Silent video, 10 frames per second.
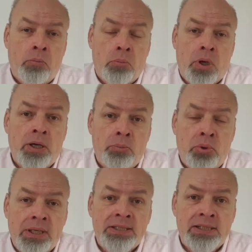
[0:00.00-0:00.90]
might
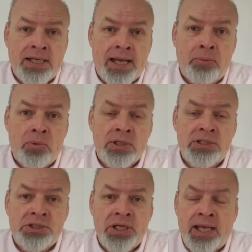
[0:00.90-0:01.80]
bring to camera
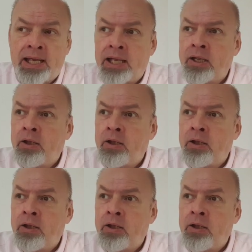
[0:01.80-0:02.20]
to share.